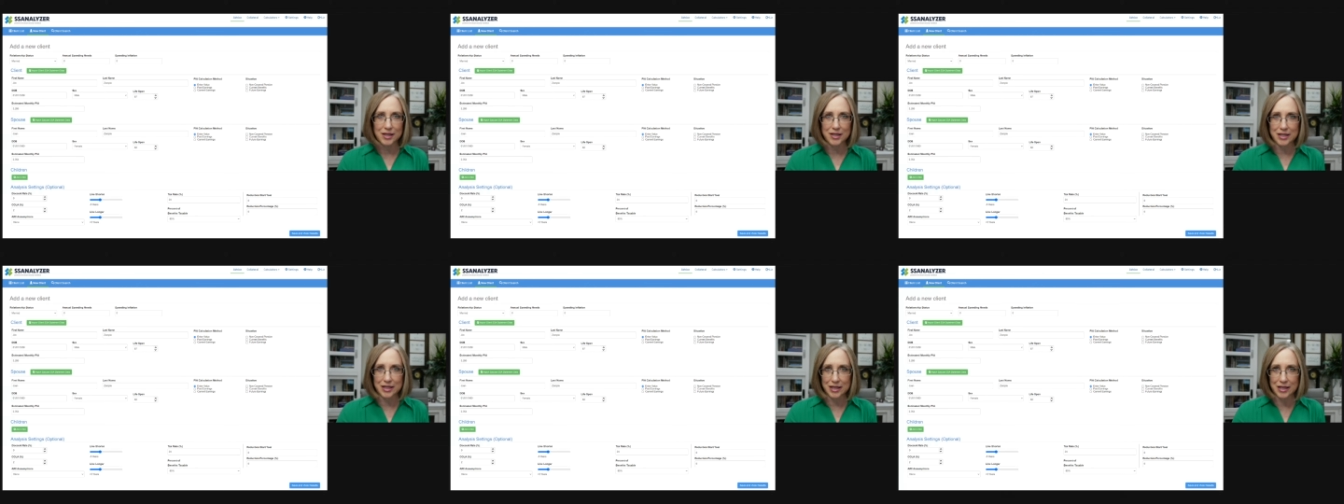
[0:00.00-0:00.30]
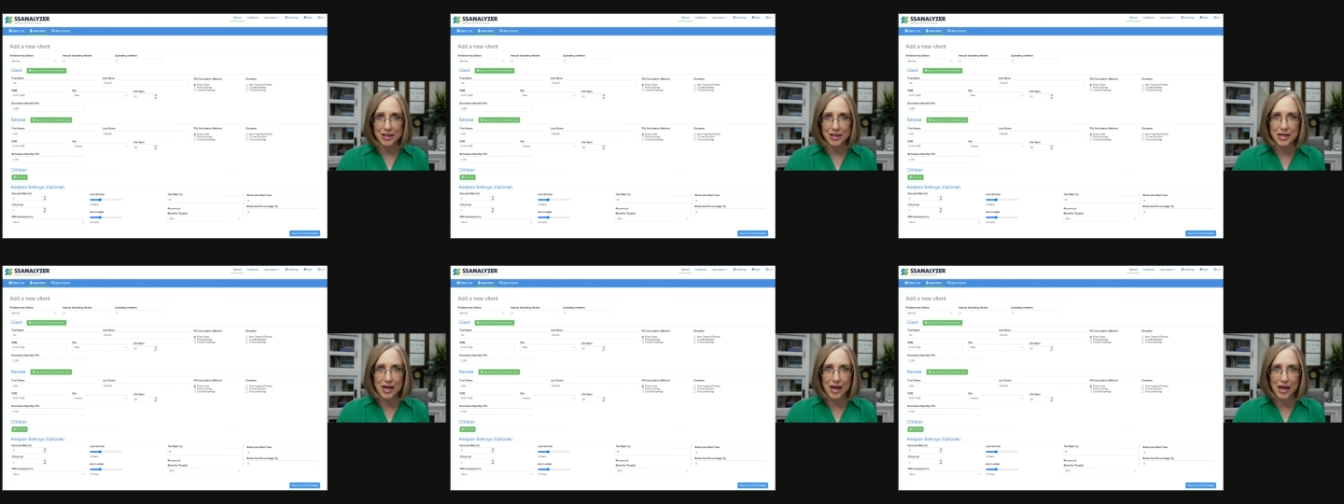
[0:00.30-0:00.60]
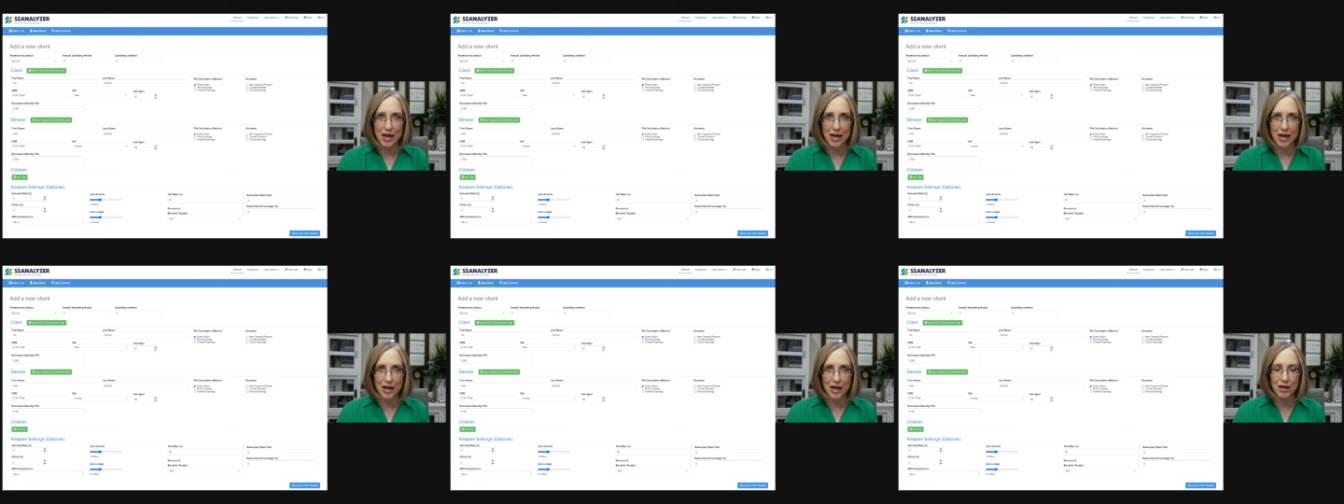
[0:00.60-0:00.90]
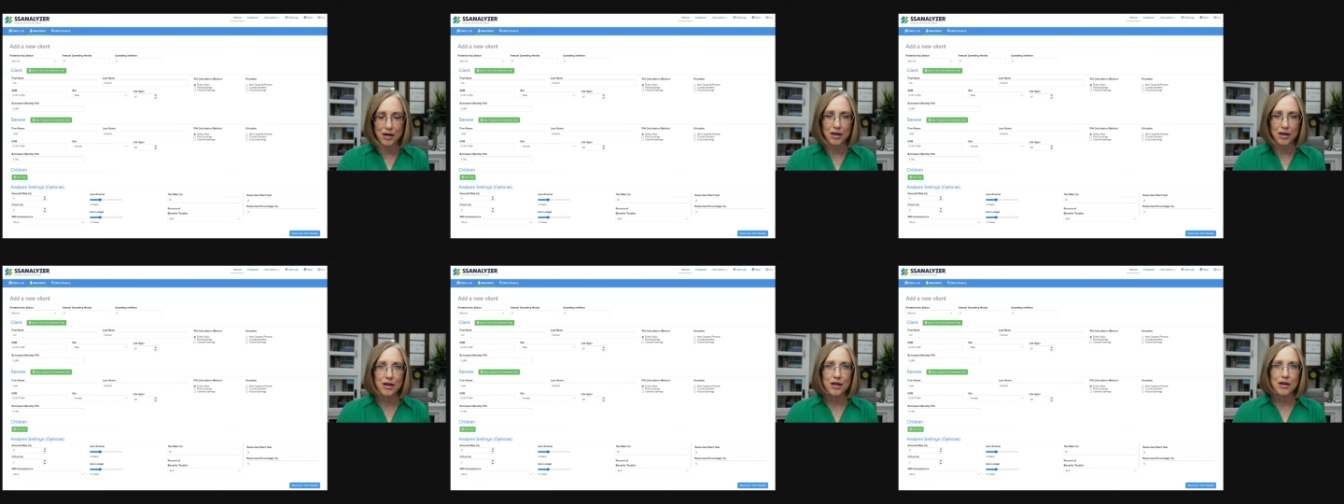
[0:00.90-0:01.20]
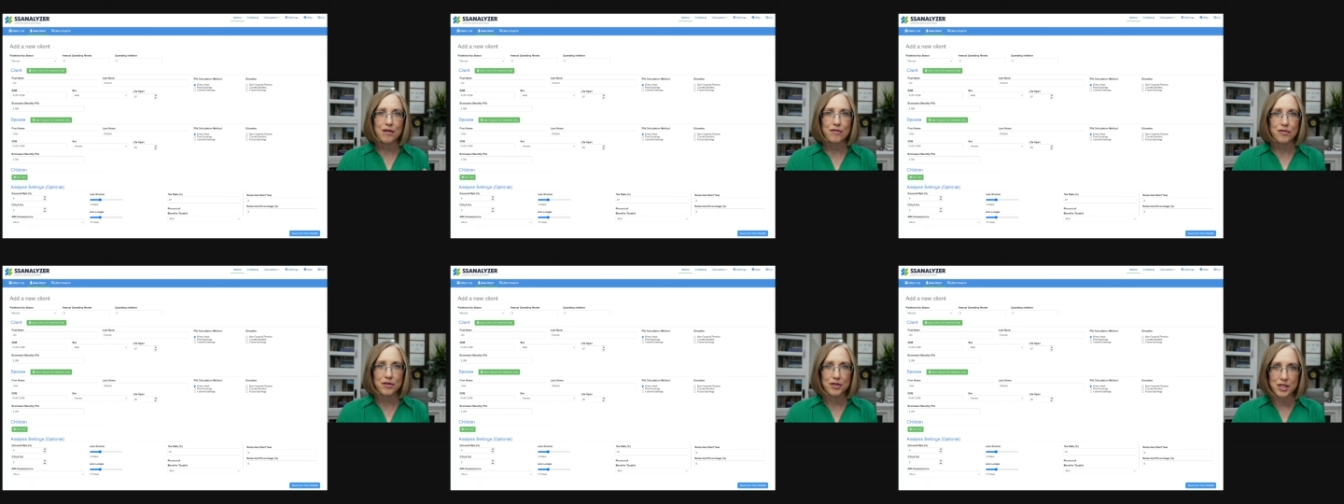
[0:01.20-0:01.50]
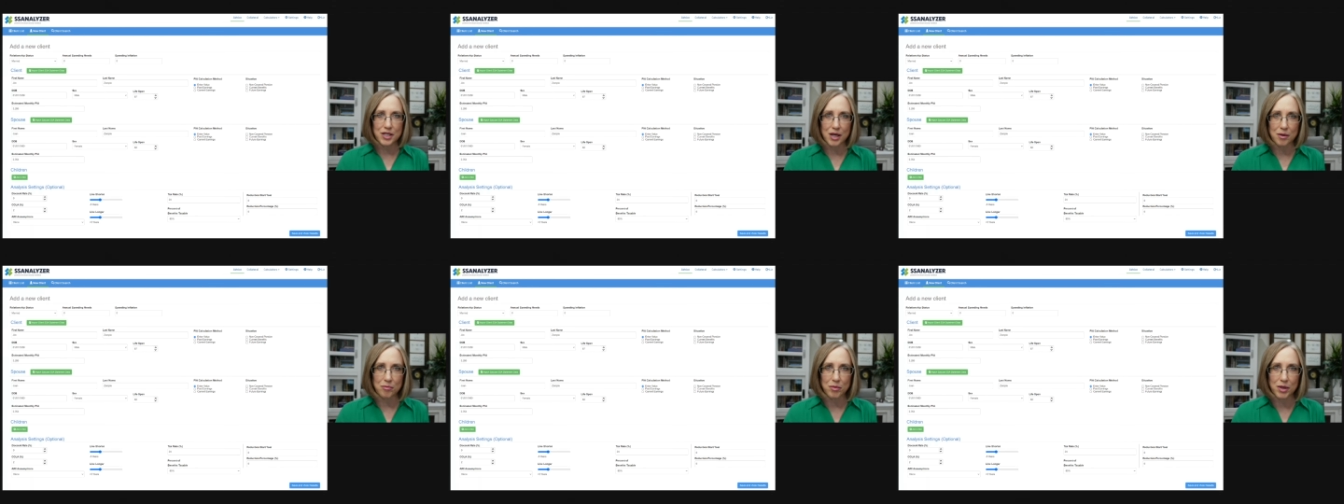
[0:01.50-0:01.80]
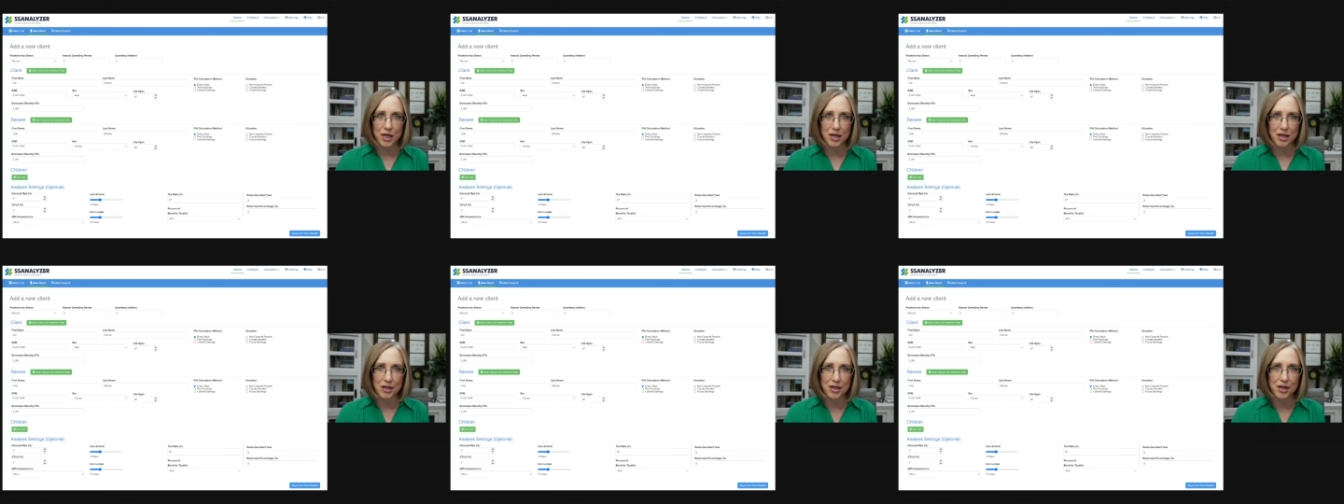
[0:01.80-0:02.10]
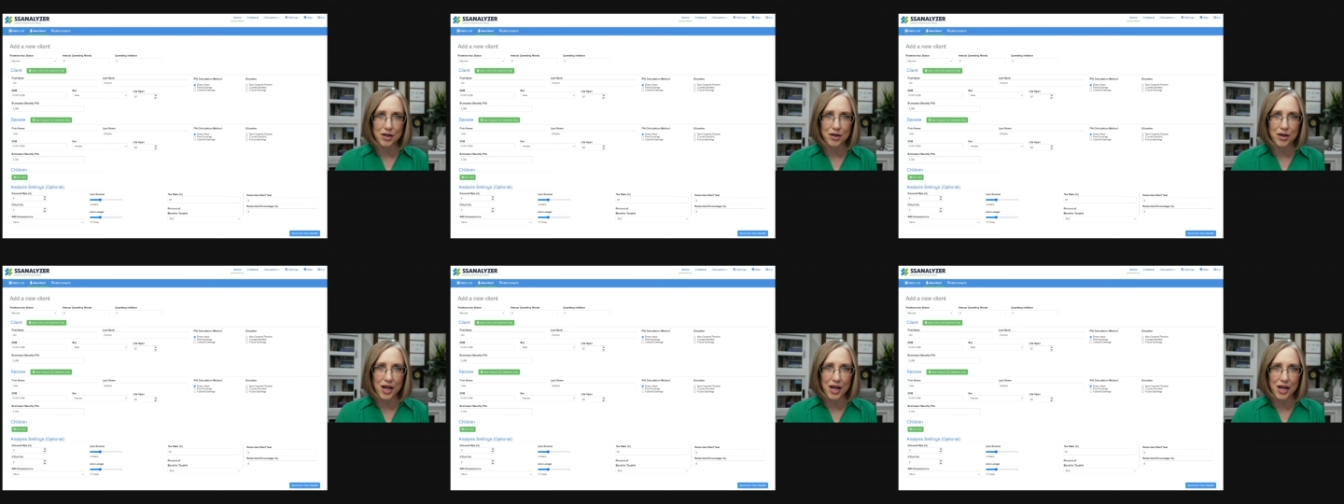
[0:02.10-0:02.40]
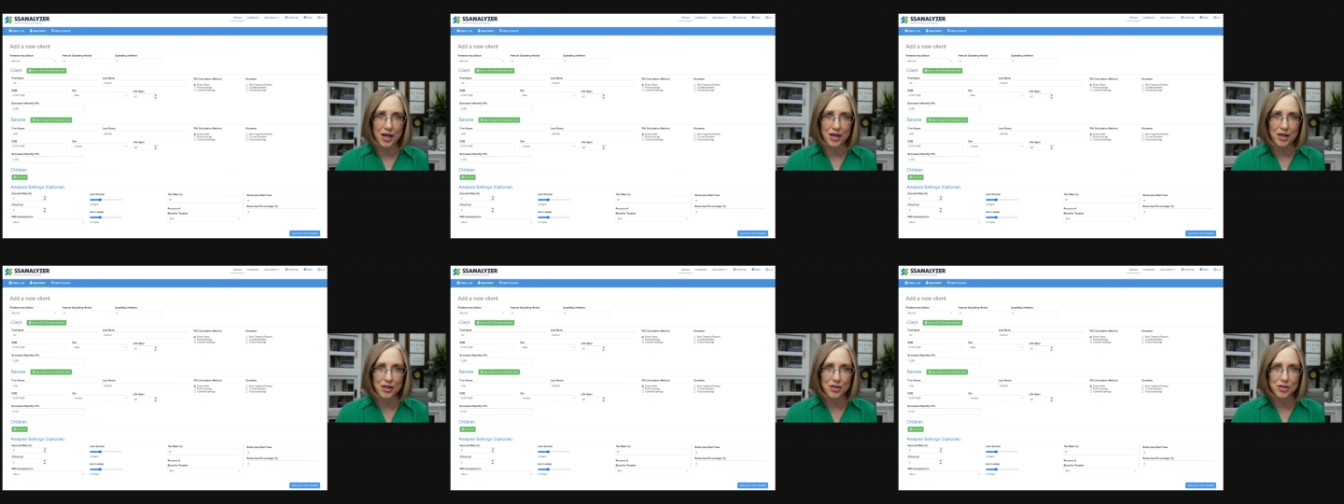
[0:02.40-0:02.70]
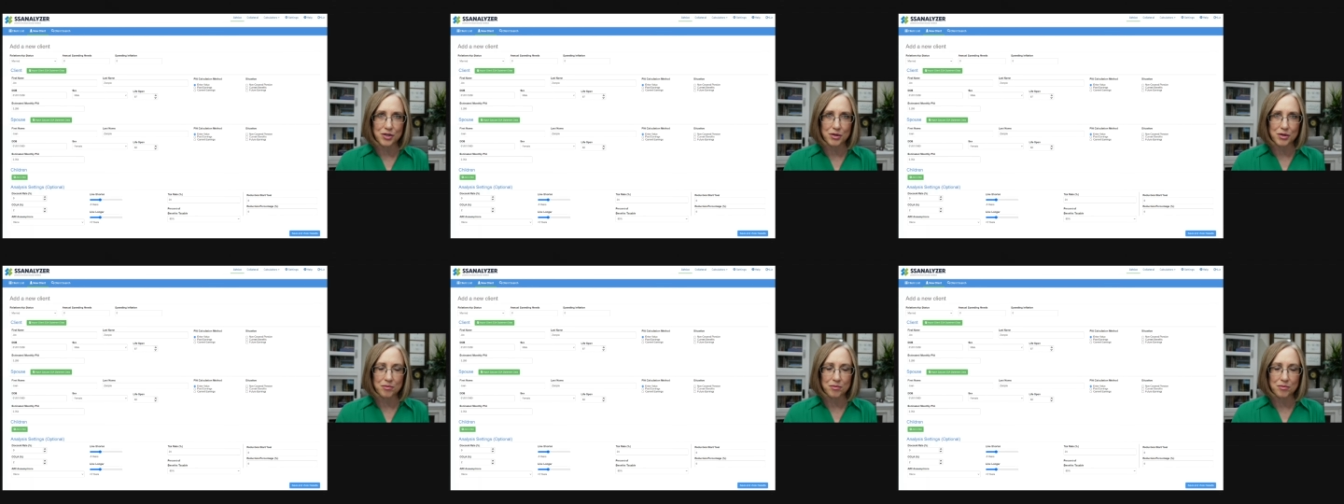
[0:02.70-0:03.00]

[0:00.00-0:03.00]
today for somebody their age.